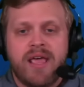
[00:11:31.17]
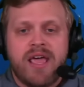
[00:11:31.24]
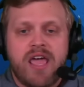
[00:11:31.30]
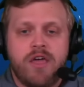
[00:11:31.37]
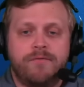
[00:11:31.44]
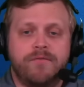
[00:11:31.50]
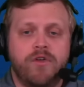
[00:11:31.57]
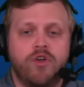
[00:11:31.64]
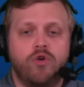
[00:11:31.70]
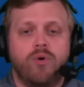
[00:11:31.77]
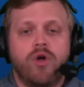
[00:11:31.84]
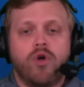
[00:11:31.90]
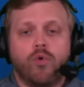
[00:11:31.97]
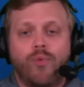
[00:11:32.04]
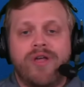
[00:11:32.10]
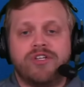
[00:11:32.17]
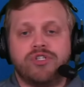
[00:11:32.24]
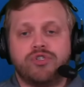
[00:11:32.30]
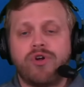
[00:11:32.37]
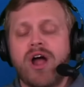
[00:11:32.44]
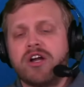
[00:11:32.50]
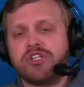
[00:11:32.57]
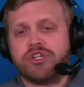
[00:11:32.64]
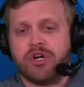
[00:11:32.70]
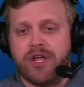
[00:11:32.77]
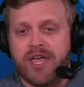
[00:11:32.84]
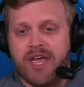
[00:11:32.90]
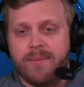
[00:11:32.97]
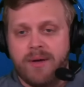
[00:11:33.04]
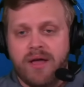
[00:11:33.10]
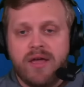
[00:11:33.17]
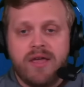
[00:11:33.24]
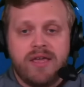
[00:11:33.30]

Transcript: If you restructure him,